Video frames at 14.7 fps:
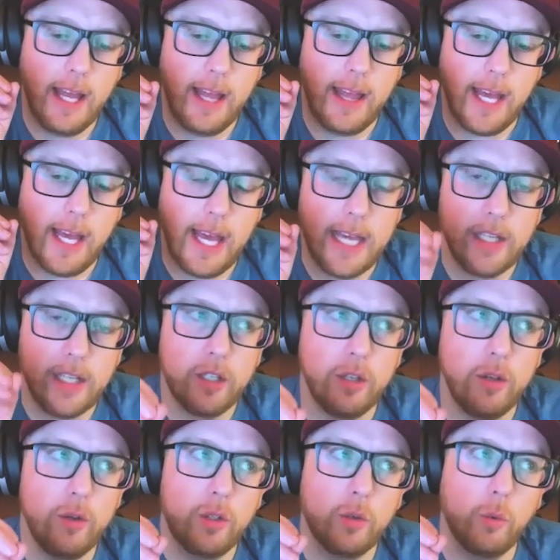that
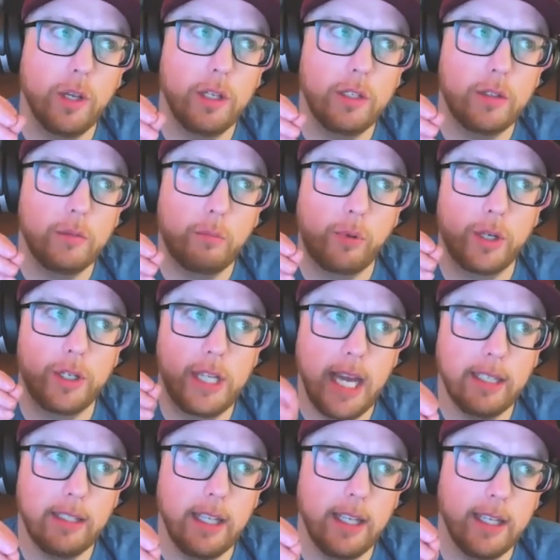Jesus was
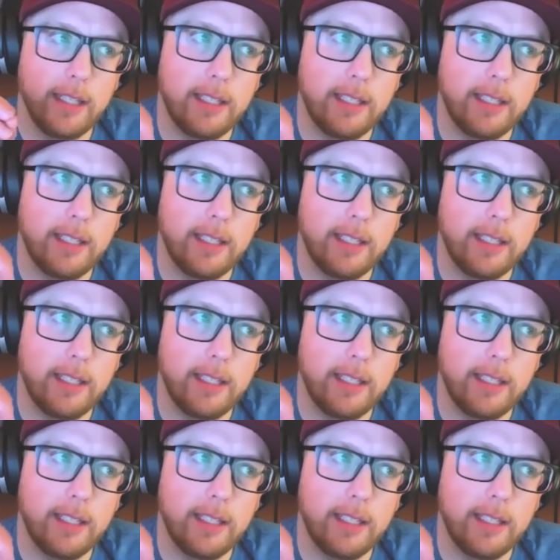protecting